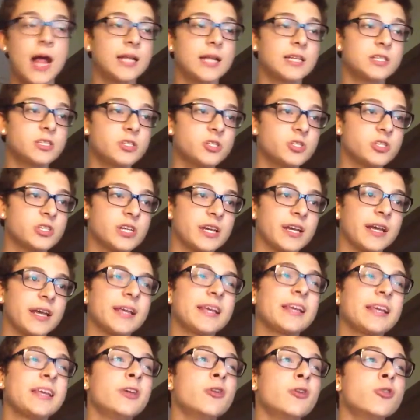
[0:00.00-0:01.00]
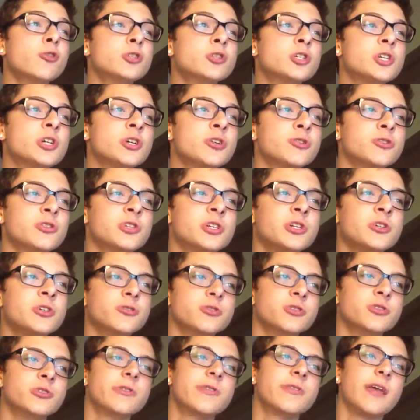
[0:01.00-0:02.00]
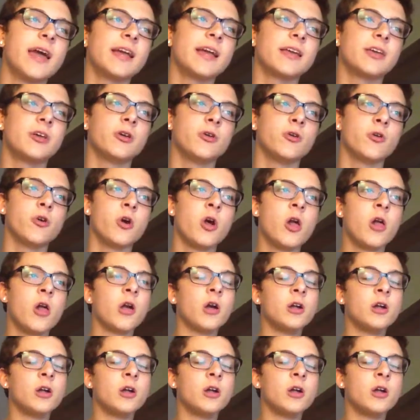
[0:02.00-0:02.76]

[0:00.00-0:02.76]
This is just a huge, huge, huge thank you